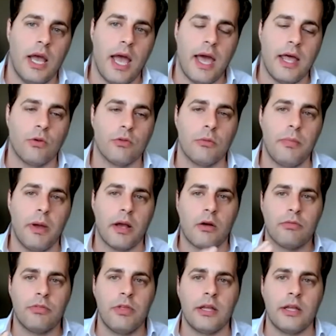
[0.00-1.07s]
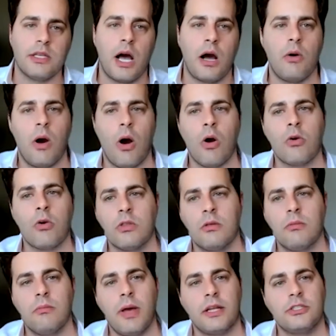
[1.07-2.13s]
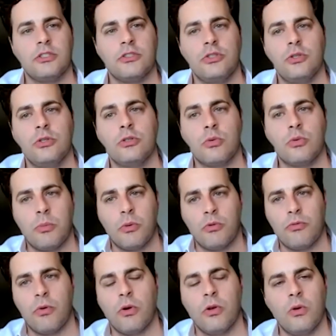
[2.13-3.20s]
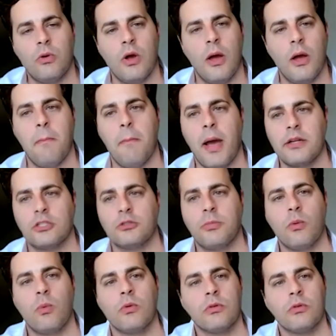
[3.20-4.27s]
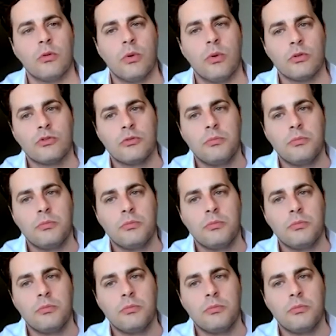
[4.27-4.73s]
And on the back of that, our algorithm matches you to a portfolio managed by one of the world's